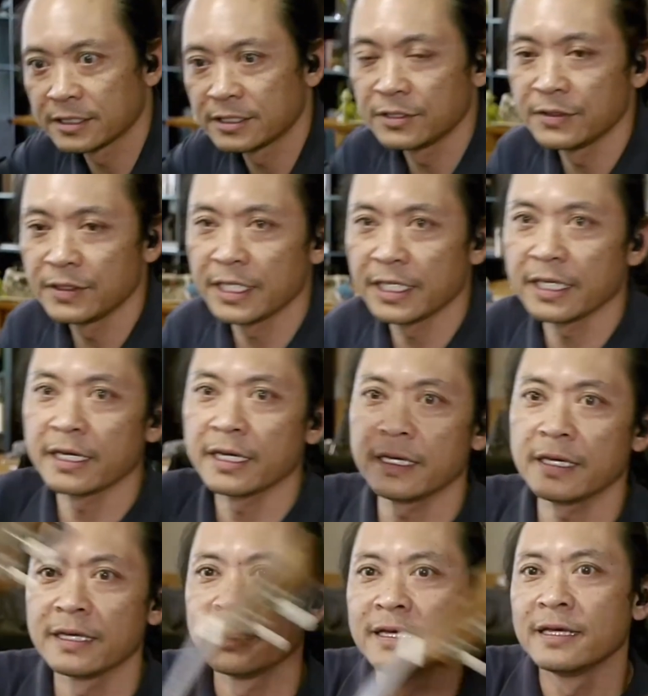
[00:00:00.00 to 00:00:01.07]
tuning.
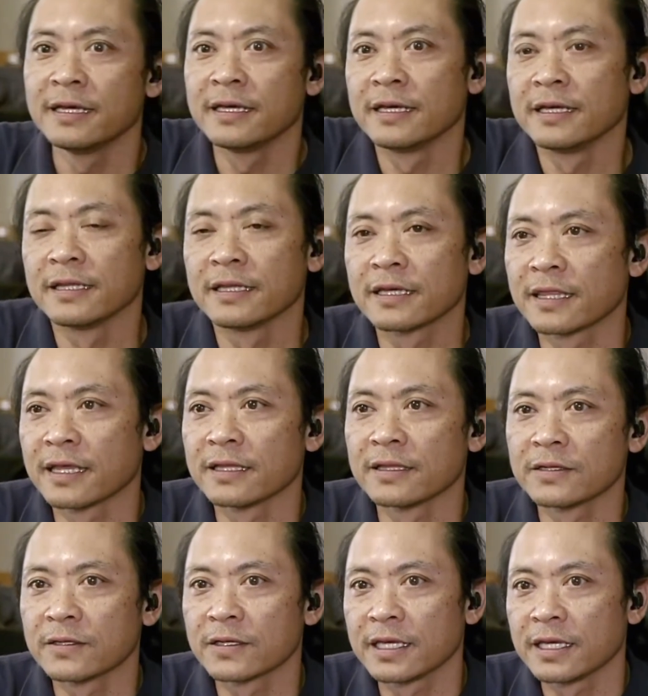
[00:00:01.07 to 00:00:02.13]
And look at that
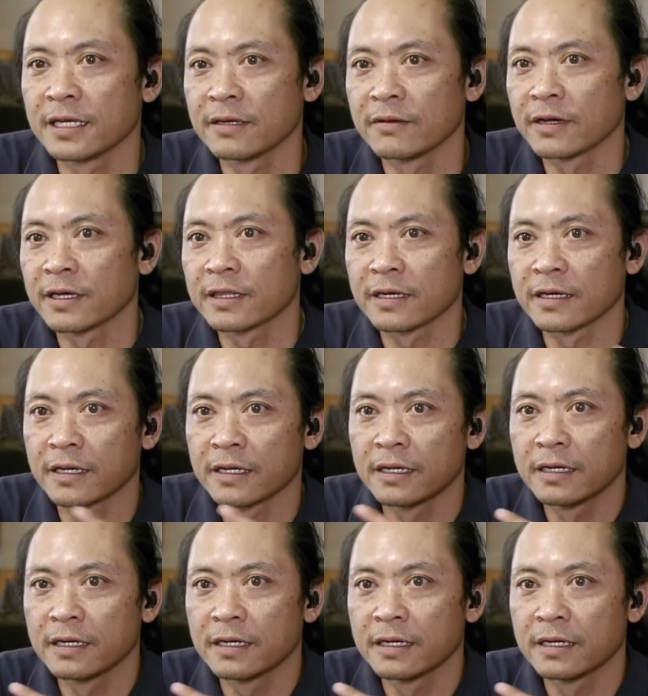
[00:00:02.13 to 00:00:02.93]
little kitty right there.